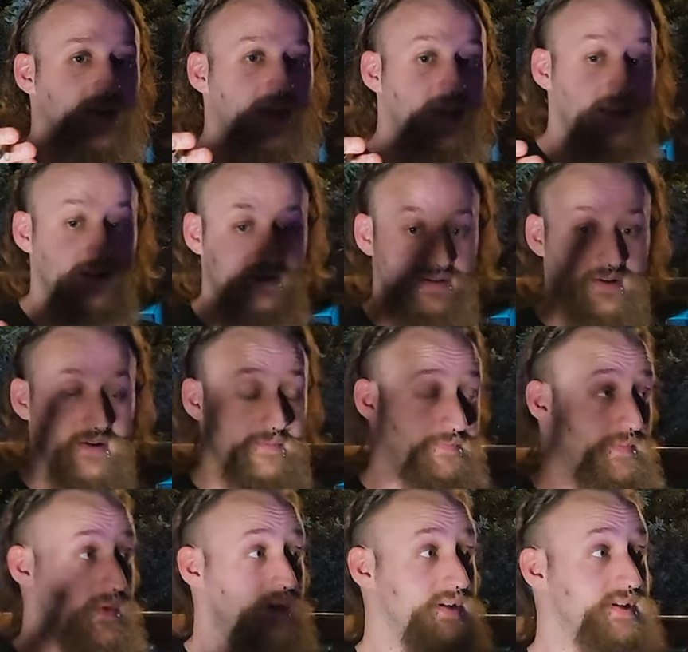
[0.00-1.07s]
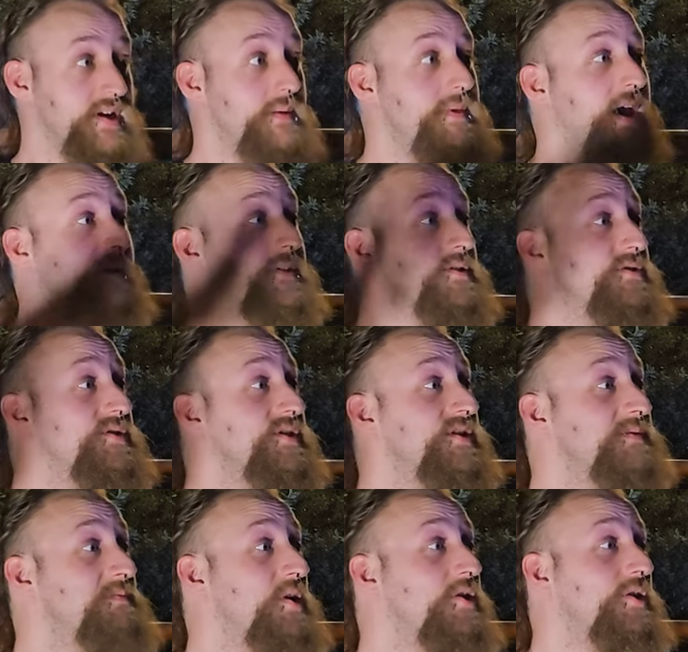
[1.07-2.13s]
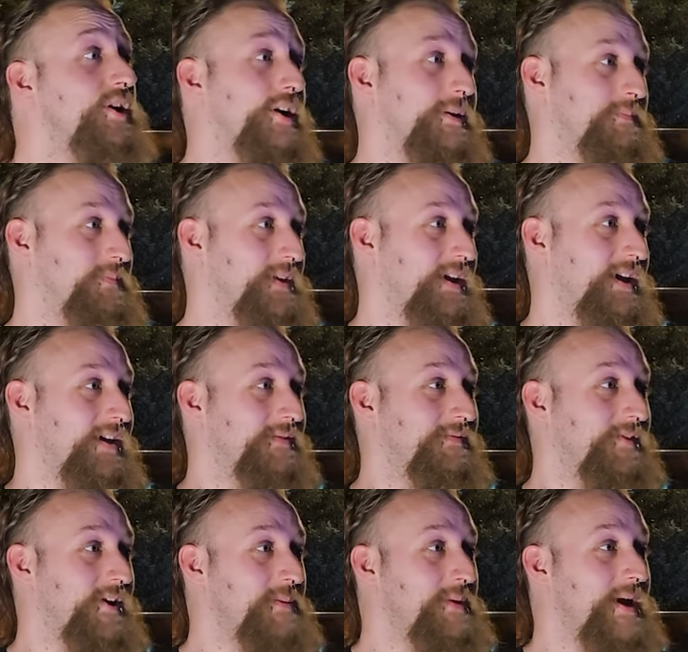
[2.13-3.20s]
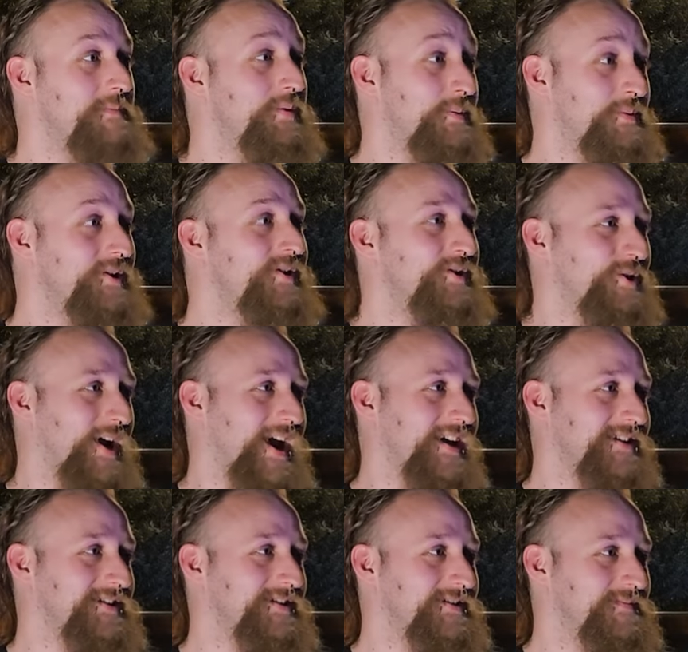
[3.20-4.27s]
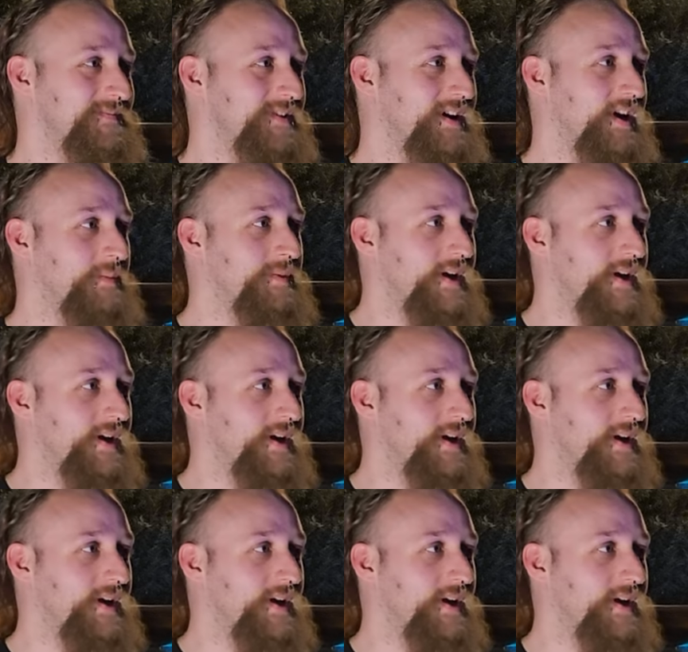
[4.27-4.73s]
and somehow there's a smoker in front of my Bermuda grass. I'm